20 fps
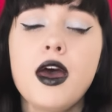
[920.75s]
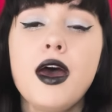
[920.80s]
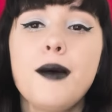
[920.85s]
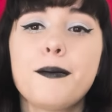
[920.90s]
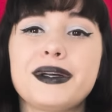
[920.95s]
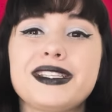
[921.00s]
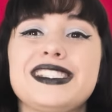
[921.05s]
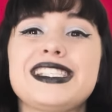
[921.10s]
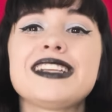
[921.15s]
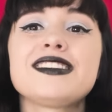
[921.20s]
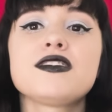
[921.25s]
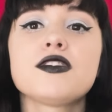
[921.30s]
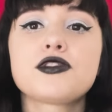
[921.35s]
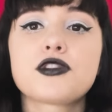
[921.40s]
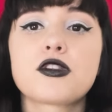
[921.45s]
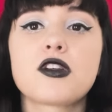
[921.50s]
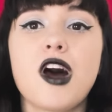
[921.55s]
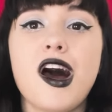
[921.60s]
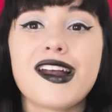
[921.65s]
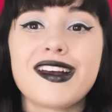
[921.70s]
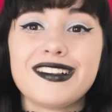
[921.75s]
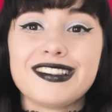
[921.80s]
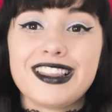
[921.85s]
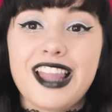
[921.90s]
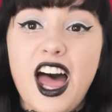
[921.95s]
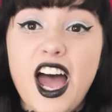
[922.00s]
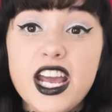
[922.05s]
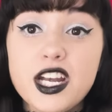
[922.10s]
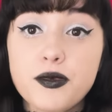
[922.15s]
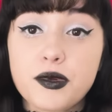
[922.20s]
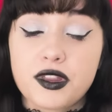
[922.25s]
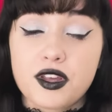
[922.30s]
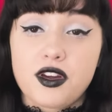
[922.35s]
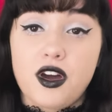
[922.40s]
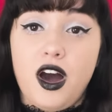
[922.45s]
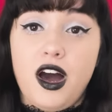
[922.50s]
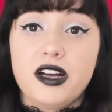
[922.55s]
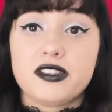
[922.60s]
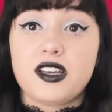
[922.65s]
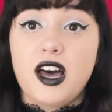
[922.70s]
But since those are not aligned with the
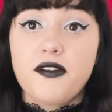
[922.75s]
gods,